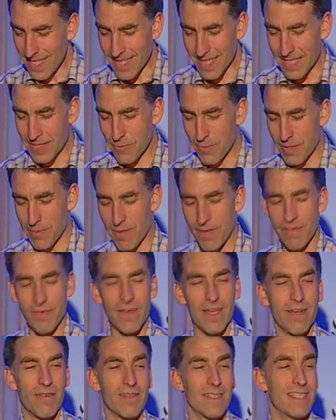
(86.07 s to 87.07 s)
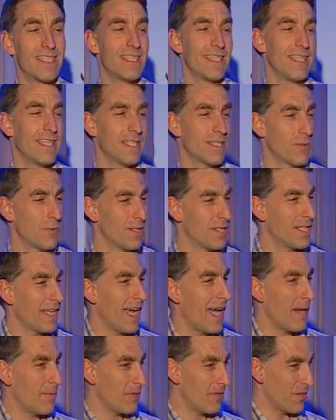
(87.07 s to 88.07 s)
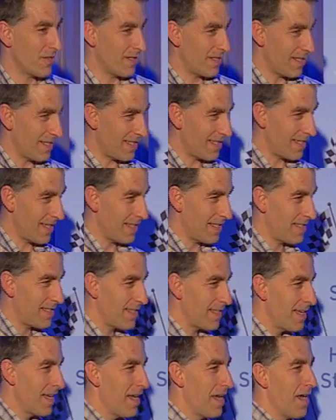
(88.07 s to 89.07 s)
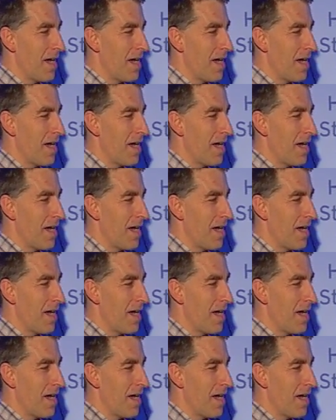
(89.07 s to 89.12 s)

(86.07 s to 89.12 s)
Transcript: It's one of my favorite scenes, which captures this sense